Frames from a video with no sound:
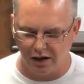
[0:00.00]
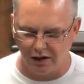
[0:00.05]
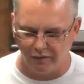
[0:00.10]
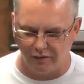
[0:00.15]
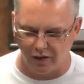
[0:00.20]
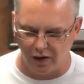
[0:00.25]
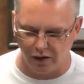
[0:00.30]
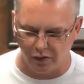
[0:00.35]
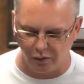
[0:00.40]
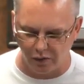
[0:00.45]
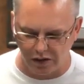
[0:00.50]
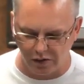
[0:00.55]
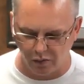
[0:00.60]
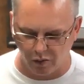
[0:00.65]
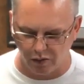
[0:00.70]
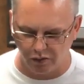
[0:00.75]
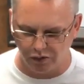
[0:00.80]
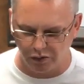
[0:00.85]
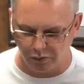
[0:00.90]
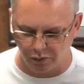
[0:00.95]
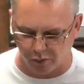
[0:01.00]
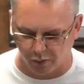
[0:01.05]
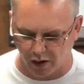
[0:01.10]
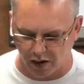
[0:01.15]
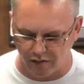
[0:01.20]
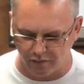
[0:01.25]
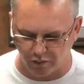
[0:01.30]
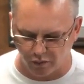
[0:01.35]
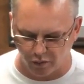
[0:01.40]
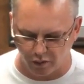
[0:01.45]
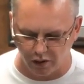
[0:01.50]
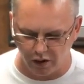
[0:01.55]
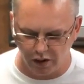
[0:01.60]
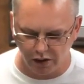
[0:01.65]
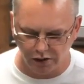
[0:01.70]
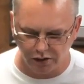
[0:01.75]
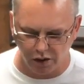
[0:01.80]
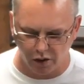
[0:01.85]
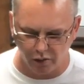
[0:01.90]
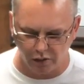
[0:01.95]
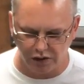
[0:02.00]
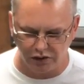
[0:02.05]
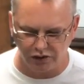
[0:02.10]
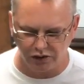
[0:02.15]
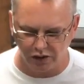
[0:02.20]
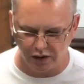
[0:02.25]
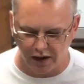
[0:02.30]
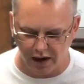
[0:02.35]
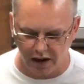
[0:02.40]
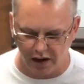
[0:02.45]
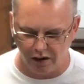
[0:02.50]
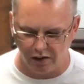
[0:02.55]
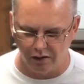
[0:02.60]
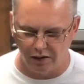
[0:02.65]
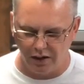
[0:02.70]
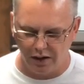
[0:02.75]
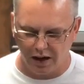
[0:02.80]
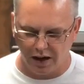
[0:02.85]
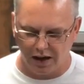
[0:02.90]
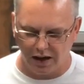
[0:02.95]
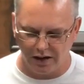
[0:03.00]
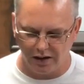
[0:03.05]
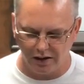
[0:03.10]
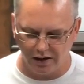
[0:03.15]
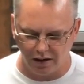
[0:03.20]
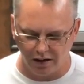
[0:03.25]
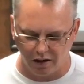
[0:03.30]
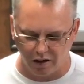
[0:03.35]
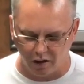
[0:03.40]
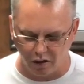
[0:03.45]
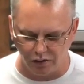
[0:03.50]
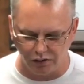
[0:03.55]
Uh, Father, we want to pray for Tony Chanel and uh,